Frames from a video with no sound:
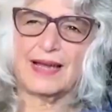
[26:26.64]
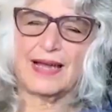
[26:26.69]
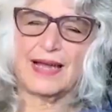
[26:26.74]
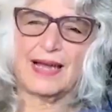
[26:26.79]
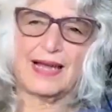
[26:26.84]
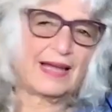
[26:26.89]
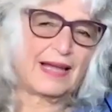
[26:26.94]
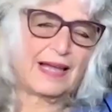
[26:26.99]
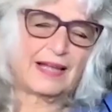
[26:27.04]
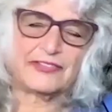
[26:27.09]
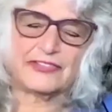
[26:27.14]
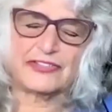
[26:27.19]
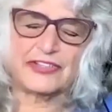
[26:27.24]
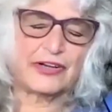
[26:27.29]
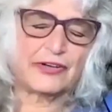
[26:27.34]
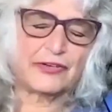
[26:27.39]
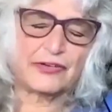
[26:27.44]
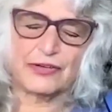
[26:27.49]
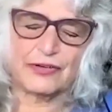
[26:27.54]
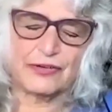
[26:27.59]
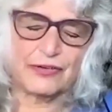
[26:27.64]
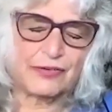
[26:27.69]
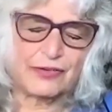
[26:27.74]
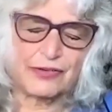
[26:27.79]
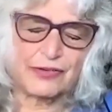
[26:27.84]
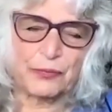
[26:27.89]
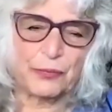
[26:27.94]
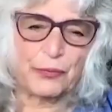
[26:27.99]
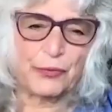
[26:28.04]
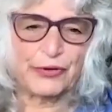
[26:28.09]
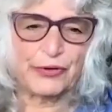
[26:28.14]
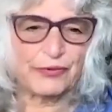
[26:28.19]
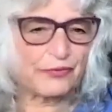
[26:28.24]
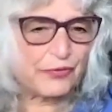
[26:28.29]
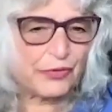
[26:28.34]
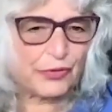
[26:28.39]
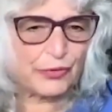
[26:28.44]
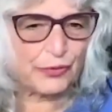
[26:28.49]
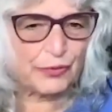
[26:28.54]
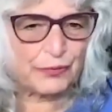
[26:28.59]
I share your point of
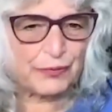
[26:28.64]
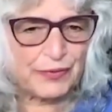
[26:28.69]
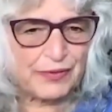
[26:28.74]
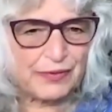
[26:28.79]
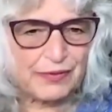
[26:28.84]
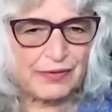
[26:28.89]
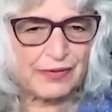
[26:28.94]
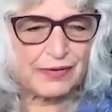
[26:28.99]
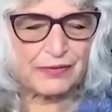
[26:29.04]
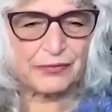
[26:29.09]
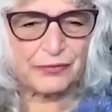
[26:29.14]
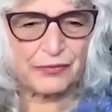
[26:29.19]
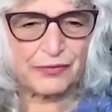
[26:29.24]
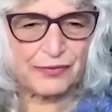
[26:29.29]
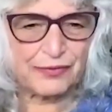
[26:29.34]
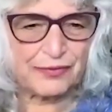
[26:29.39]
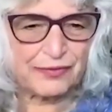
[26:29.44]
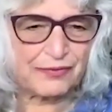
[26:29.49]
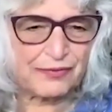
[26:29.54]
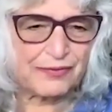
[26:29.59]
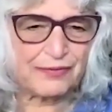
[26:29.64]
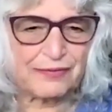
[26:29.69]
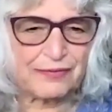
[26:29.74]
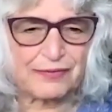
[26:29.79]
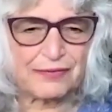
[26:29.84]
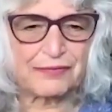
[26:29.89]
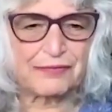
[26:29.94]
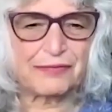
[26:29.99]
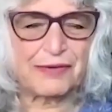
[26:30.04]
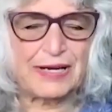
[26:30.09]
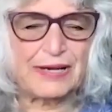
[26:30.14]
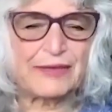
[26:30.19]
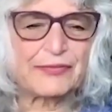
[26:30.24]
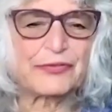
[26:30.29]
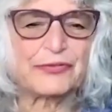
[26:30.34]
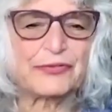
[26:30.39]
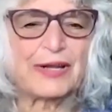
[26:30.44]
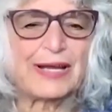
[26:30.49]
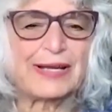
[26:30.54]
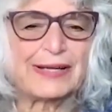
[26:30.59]
view. I mean, right
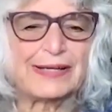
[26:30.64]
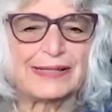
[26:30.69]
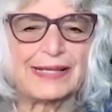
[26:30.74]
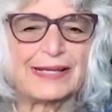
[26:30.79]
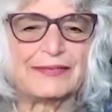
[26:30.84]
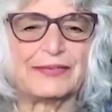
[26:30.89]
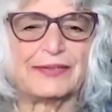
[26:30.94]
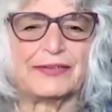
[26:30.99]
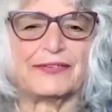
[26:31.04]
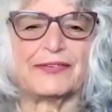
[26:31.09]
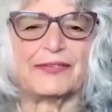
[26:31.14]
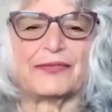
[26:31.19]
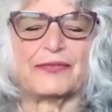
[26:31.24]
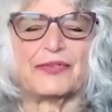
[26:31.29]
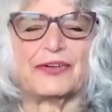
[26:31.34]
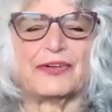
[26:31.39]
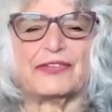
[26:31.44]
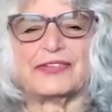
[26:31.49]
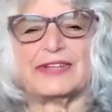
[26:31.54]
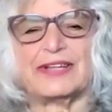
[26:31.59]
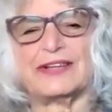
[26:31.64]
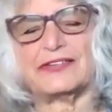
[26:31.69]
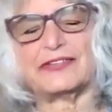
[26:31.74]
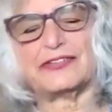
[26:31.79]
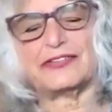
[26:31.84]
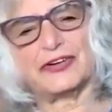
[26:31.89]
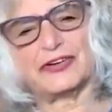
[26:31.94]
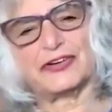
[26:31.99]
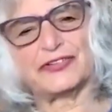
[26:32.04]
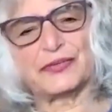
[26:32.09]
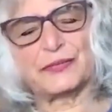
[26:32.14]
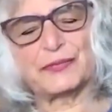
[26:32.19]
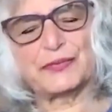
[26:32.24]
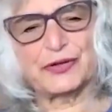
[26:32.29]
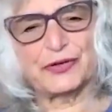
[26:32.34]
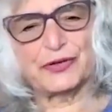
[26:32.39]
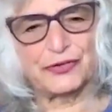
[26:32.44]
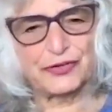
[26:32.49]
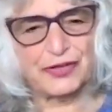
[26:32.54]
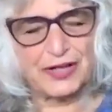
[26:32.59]
after 9/11, some friends and I started
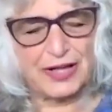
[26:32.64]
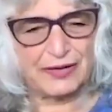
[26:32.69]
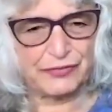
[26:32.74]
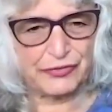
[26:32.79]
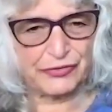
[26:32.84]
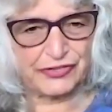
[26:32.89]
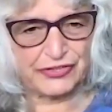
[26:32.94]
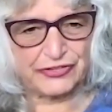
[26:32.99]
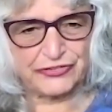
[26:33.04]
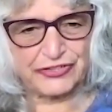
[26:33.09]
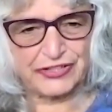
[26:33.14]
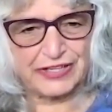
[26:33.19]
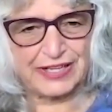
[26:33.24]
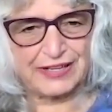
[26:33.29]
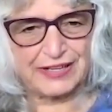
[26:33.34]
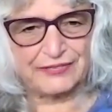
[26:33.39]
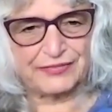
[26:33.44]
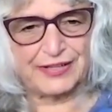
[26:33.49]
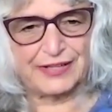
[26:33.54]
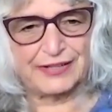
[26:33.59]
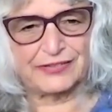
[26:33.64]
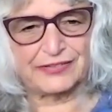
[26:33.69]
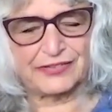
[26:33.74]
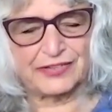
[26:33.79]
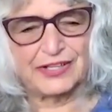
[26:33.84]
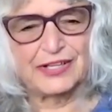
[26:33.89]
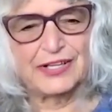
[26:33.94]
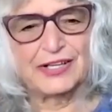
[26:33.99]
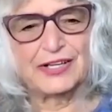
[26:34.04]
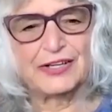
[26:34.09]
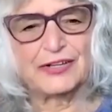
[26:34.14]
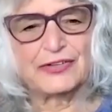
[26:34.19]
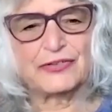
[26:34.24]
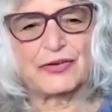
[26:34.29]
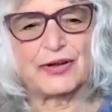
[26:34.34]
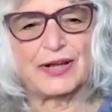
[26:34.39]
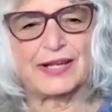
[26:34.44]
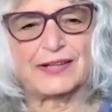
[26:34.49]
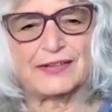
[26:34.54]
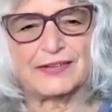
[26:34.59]
something called conversation cafes,
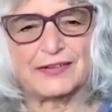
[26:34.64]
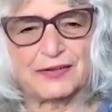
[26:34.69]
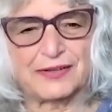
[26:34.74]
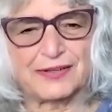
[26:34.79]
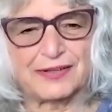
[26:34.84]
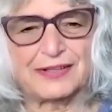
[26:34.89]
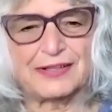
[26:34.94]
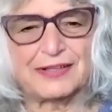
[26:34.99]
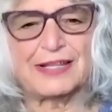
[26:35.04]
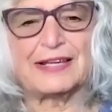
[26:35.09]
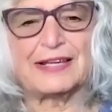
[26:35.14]
trying to